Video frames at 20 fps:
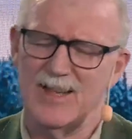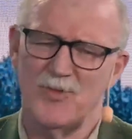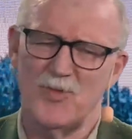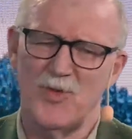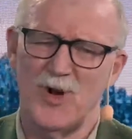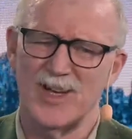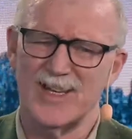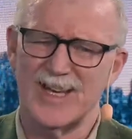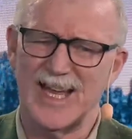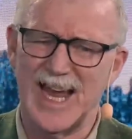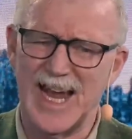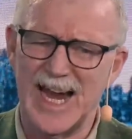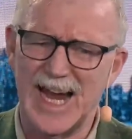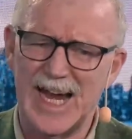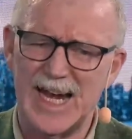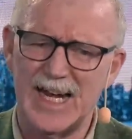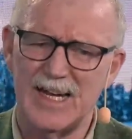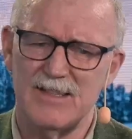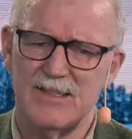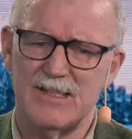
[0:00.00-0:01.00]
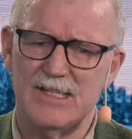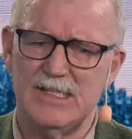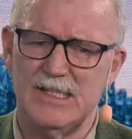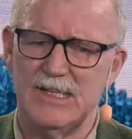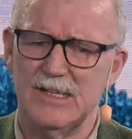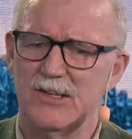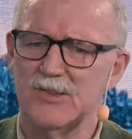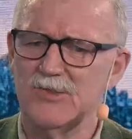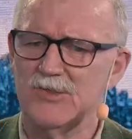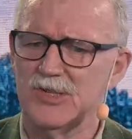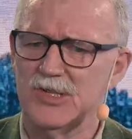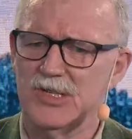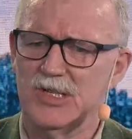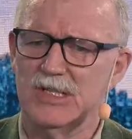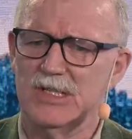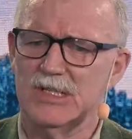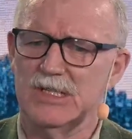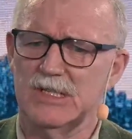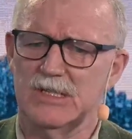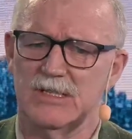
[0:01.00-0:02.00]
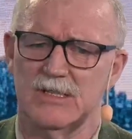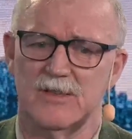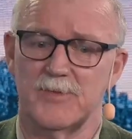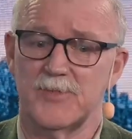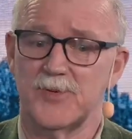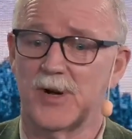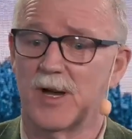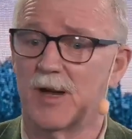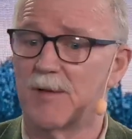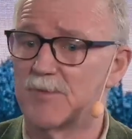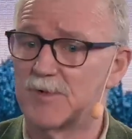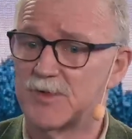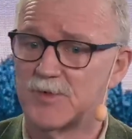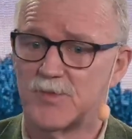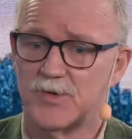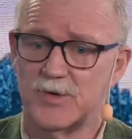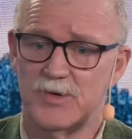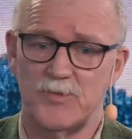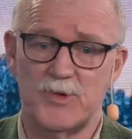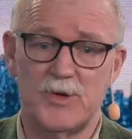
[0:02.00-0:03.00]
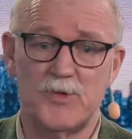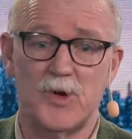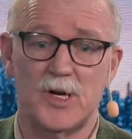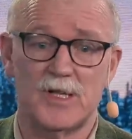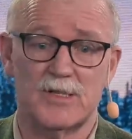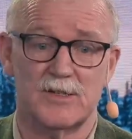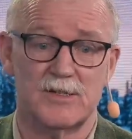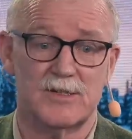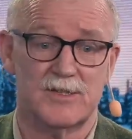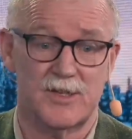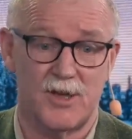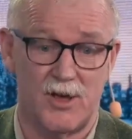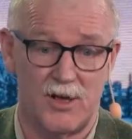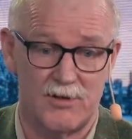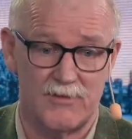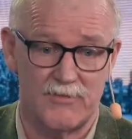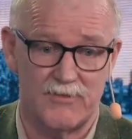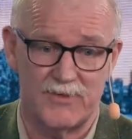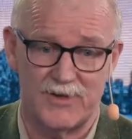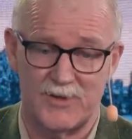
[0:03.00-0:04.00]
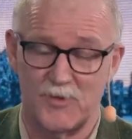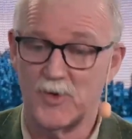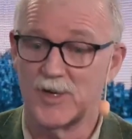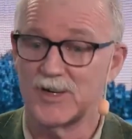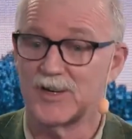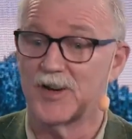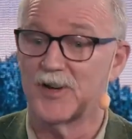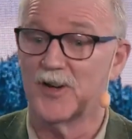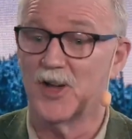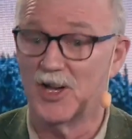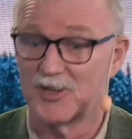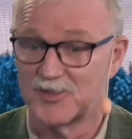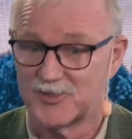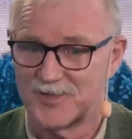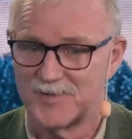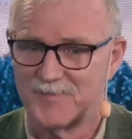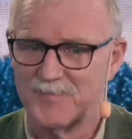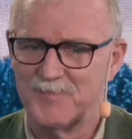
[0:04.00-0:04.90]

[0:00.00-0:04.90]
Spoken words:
What are the solutions, the problems we want to solve, and what are not?